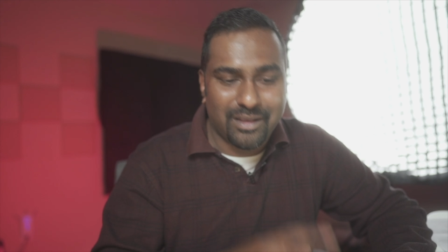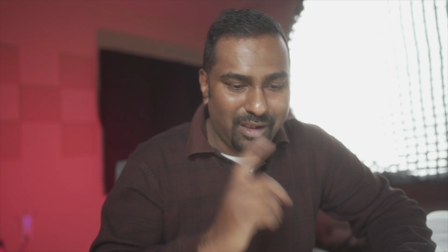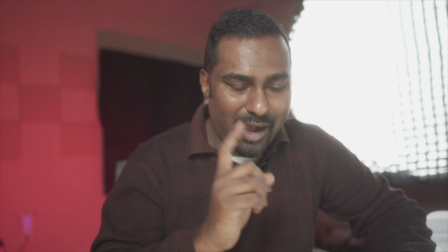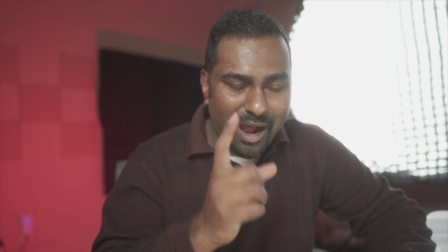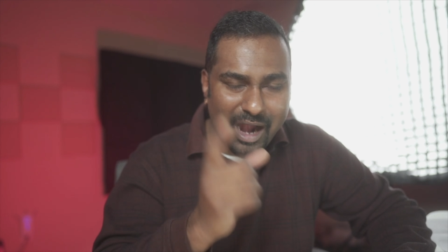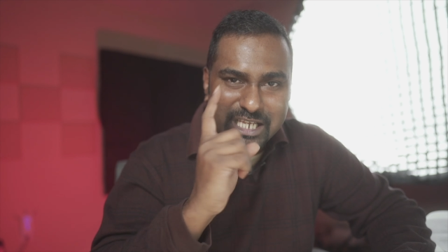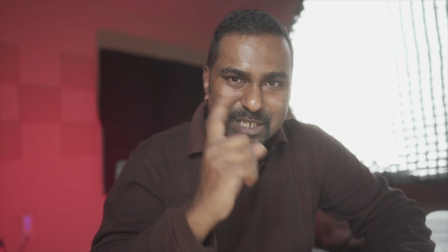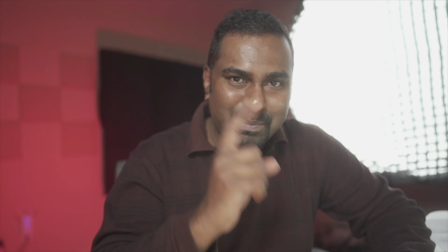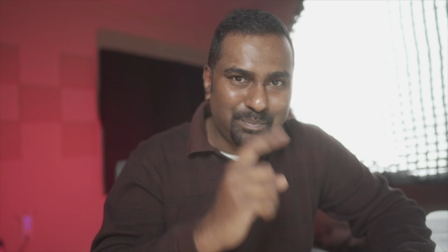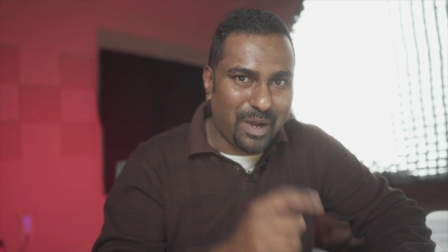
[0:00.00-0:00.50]

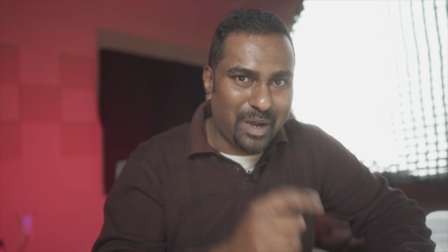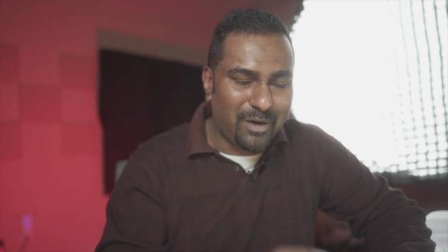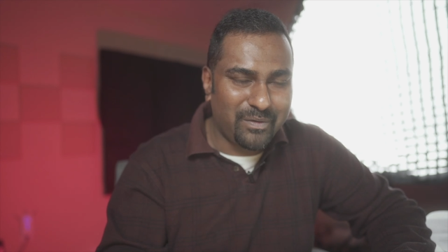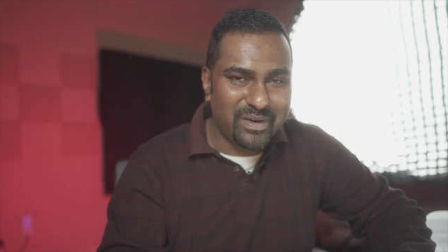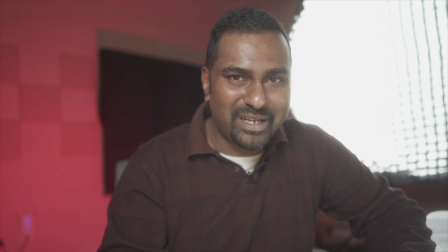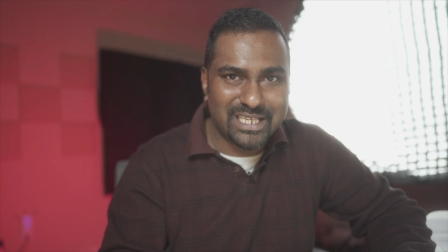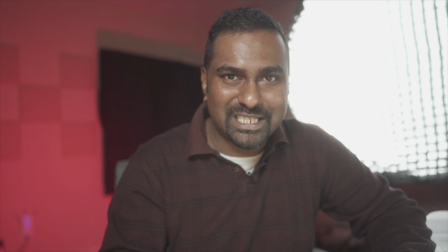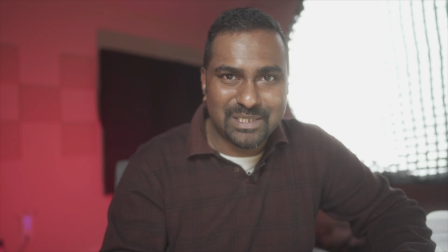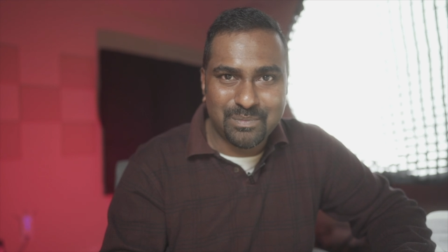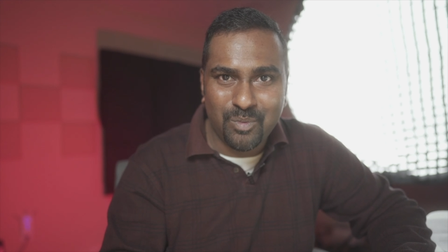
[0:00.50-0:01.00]
God's
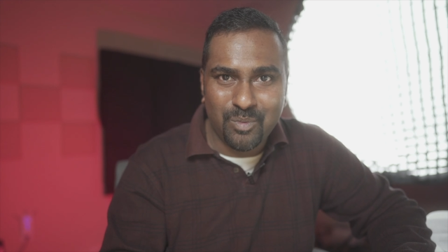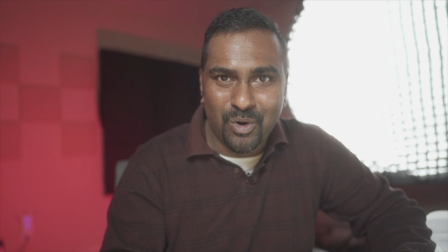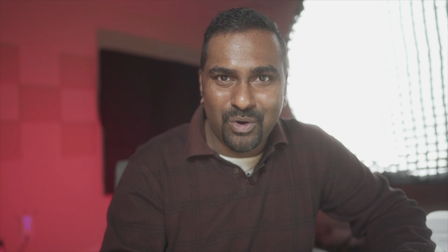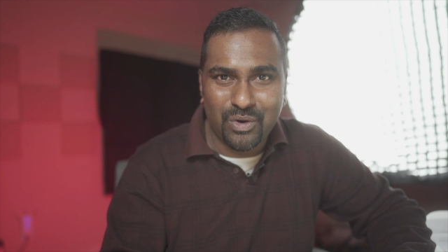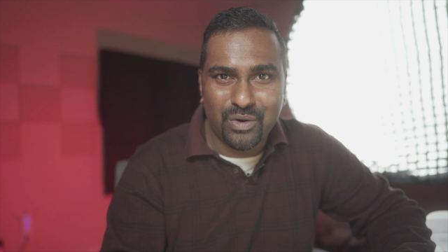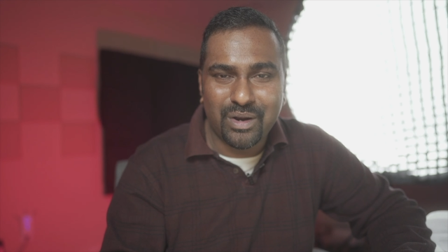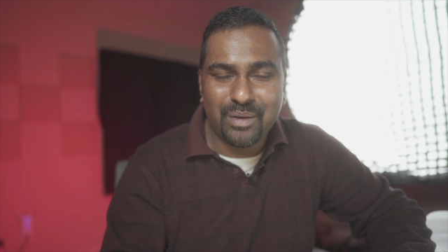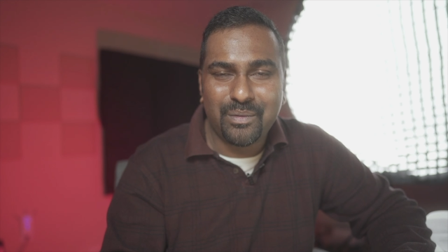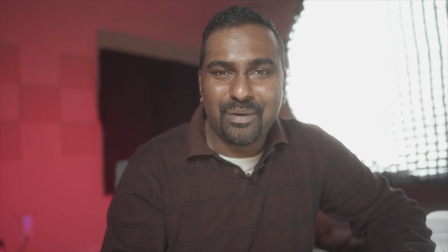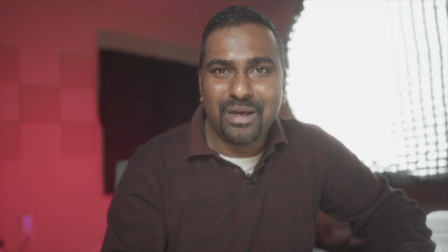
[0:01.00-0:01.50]
power is
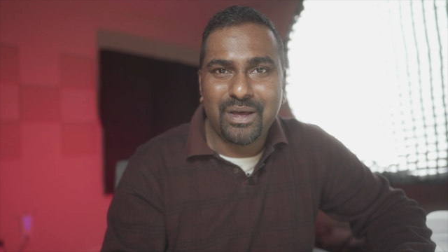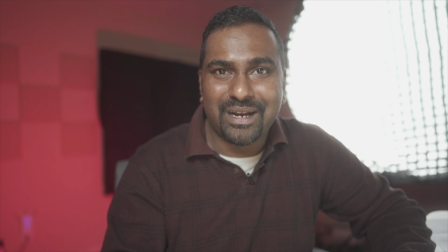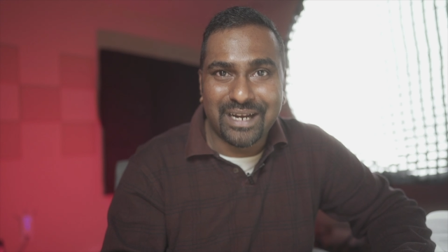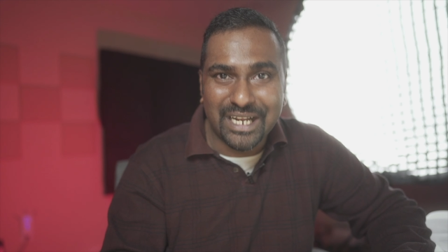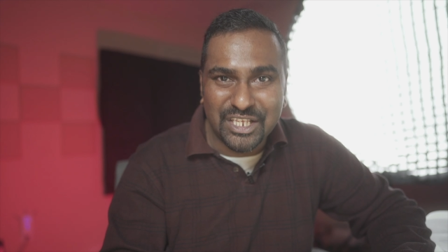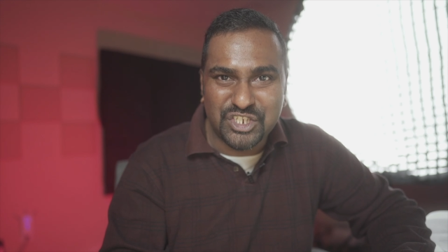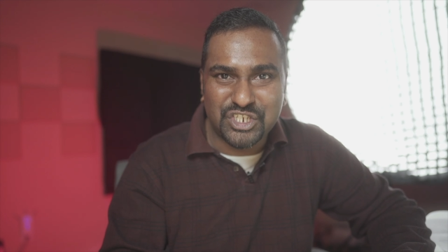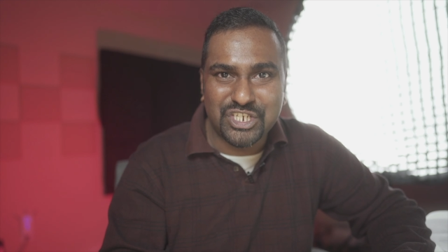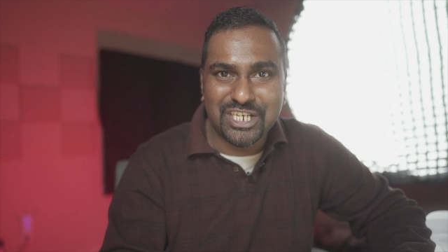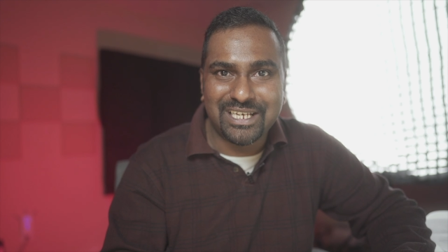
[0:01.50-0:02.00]
more
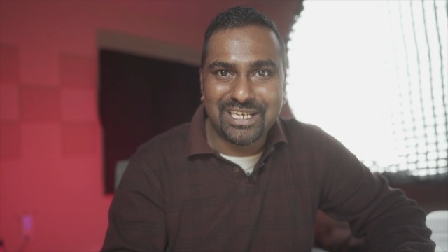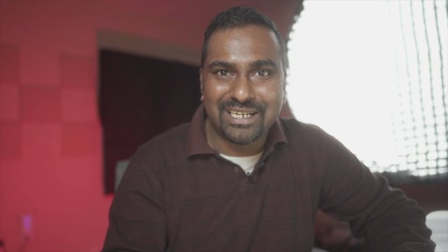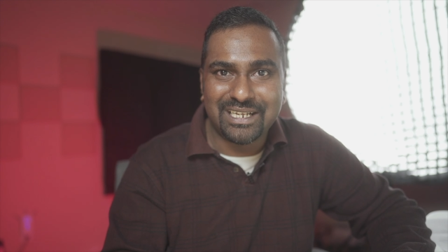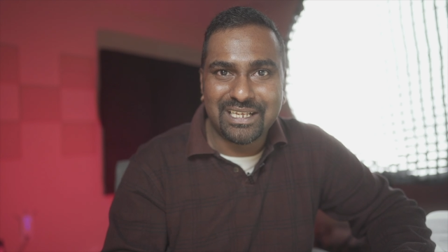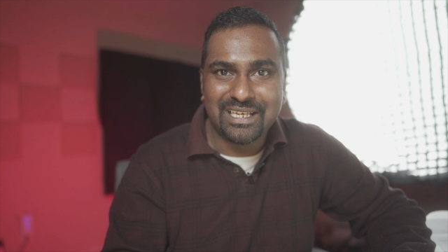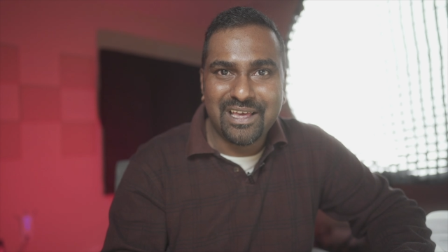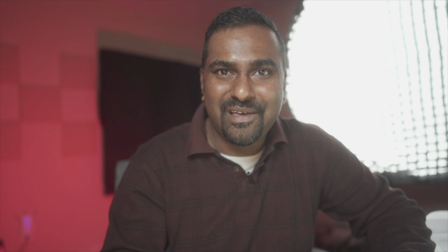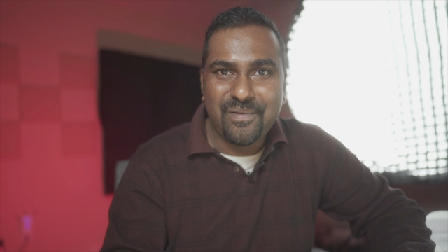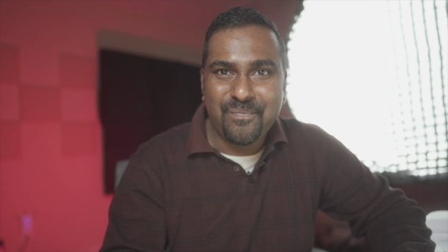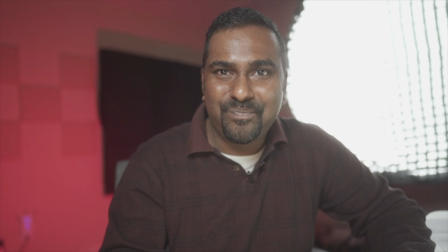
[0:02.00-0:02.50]
richer
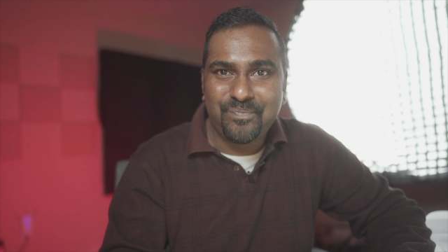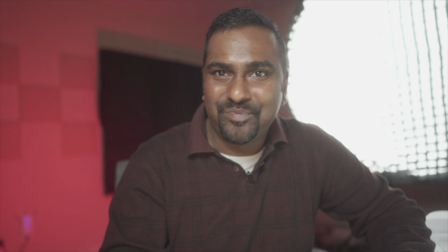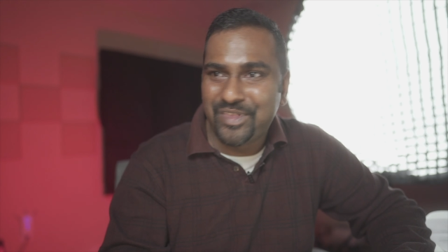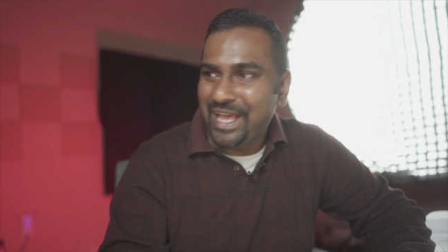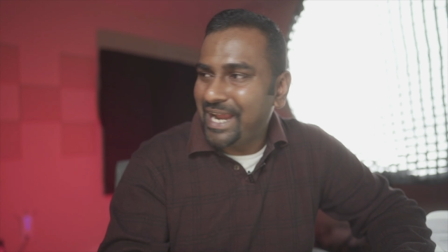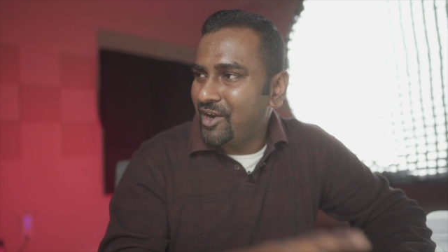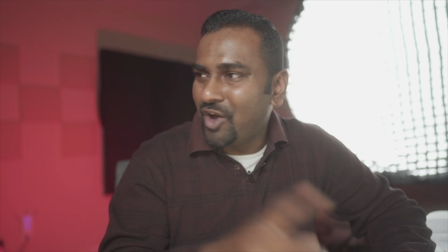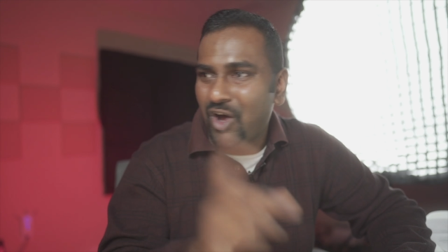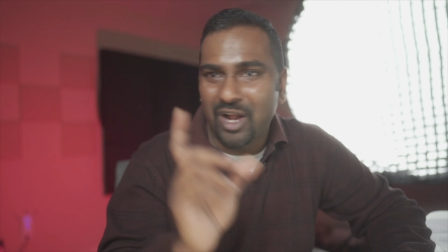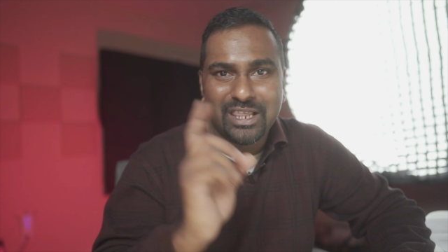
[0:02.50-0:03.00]

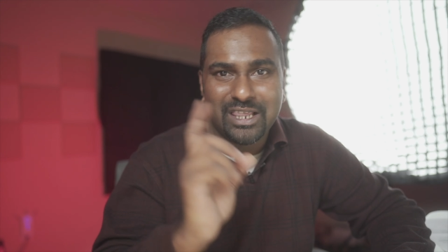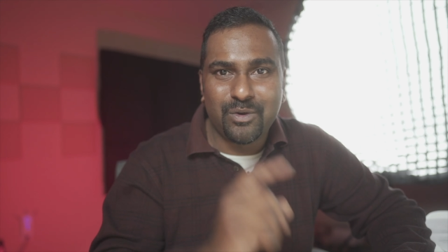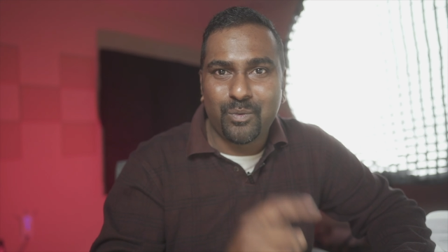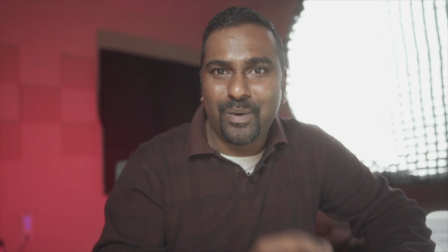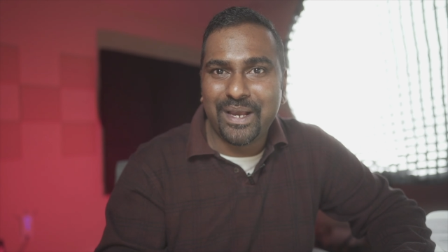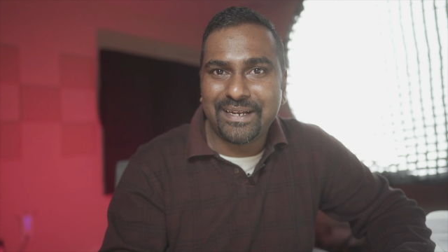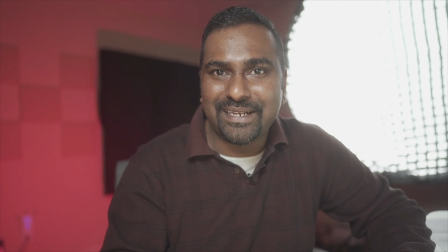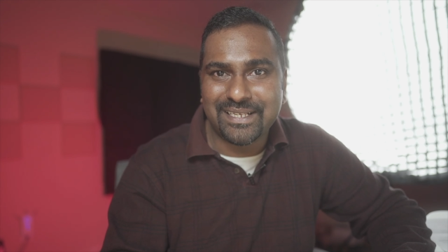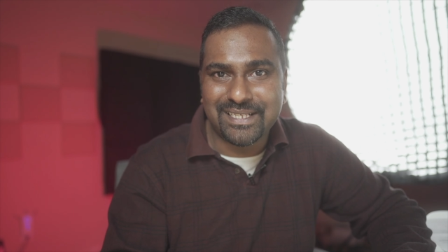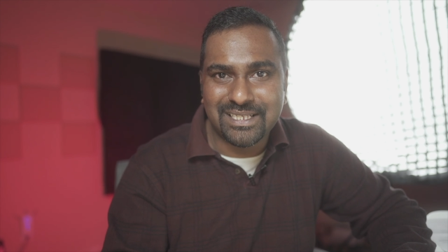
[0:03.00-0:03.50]
than all the
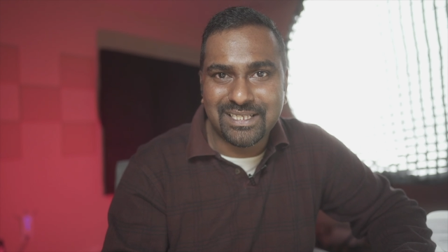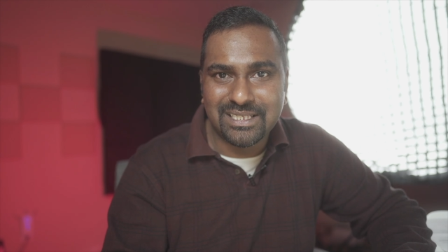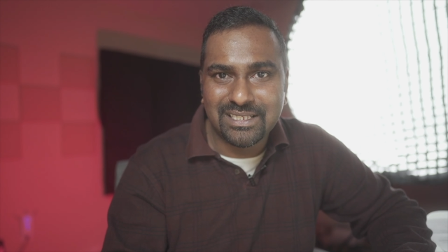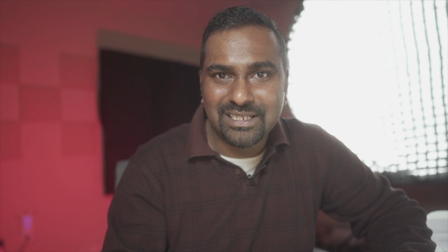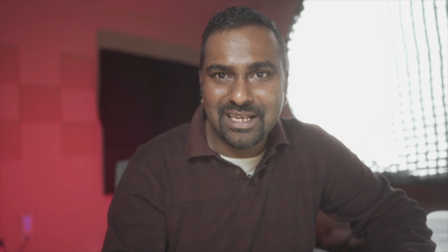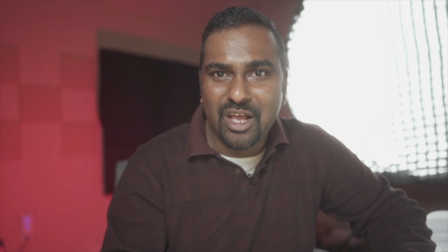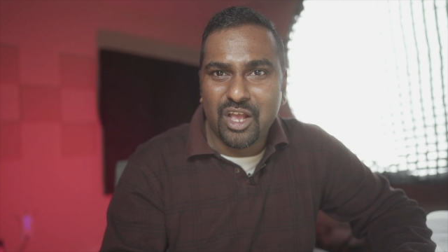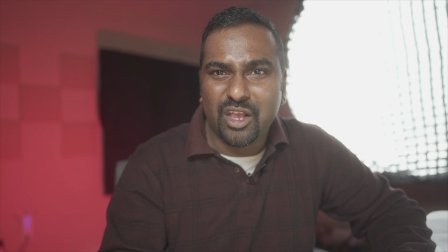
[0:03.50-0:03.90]
virus.